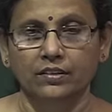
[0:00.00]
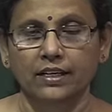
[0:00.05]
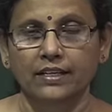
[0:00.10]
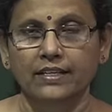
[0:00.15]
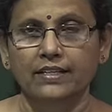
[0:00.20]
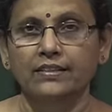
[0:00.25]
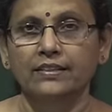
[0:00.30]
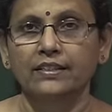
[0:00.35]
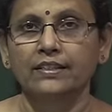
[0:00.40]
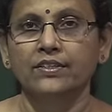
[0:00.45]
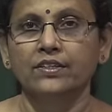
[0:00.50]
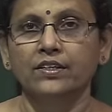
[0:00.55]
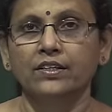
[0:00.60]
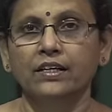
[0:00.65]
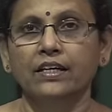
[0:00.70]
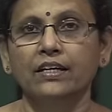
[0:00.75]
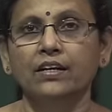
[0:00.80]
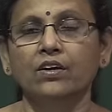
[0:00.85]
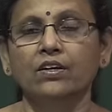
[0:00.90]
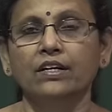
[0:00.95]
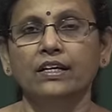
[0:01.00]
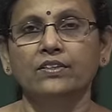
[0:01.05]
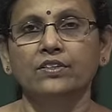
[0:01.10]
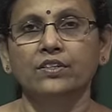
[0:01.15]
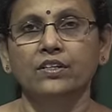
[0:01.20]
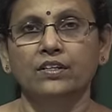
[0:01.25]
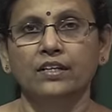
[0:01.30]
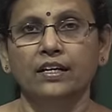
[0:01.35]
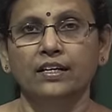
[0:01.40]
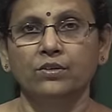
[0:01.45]
is internal or
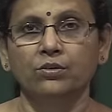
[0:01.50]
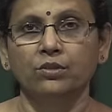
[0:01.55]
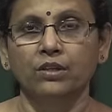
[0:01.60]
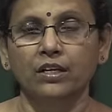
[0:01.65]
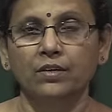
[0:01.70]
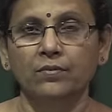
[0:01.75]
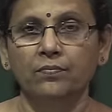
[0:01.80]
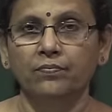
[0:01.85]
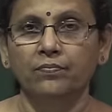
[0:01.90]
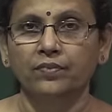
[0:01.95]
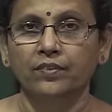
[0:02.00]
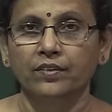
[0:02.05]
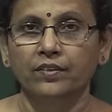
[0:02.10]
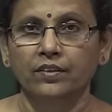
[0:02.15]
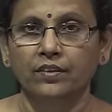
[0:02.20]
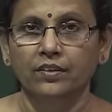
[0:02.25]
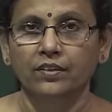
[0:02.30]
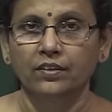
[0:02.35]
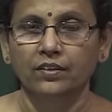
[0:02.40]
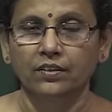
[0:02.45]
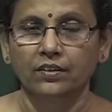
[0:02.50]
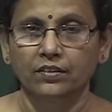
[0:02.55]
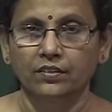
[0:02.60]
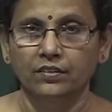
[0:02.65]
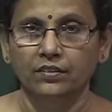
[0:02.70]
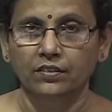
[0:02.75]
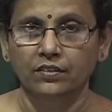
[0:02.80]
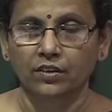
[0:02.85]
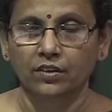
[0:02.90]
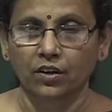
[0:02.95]
external to the
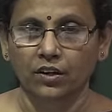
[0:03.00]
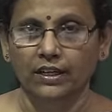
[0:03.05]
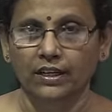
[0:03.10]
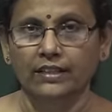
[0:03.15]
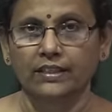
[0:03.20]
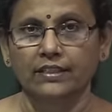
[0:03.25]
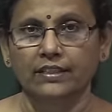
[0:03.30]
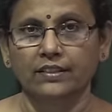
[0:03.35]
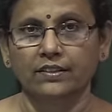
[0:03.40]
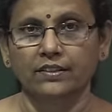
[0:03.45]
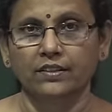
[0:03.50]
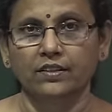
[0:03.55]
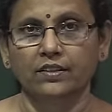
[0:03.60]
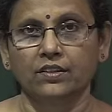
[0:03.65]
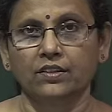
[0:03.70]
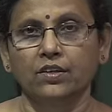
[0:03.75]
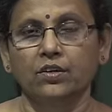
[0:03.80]
organization.